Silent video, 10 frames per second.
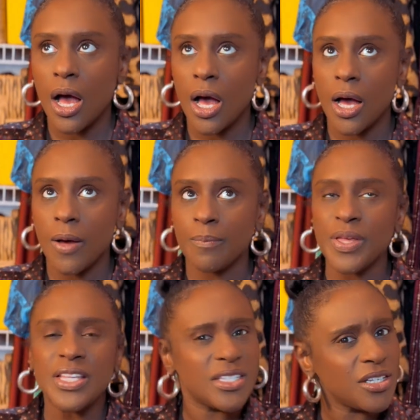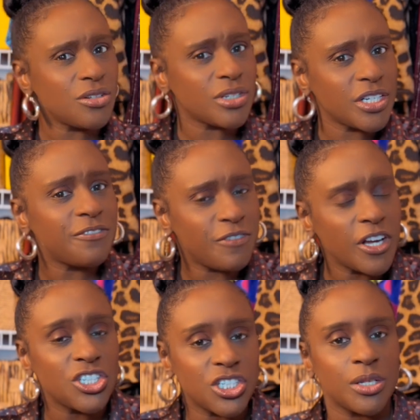it still could
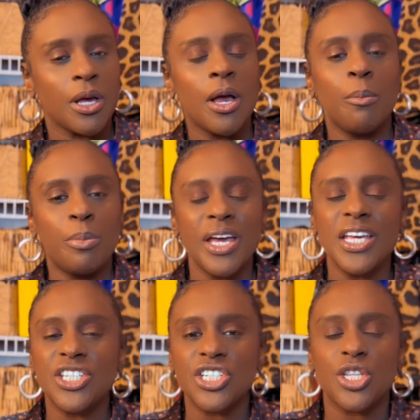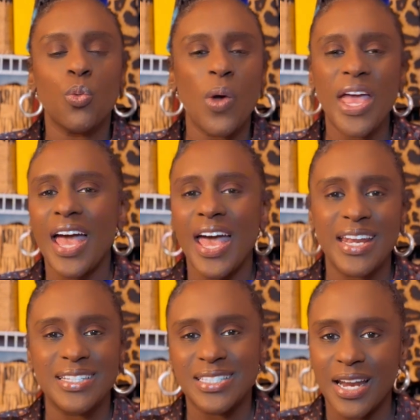function. But the way I had
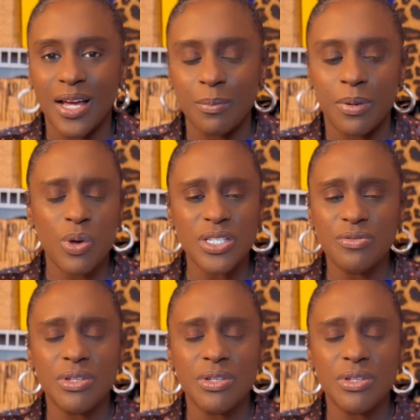it set up, it wasn't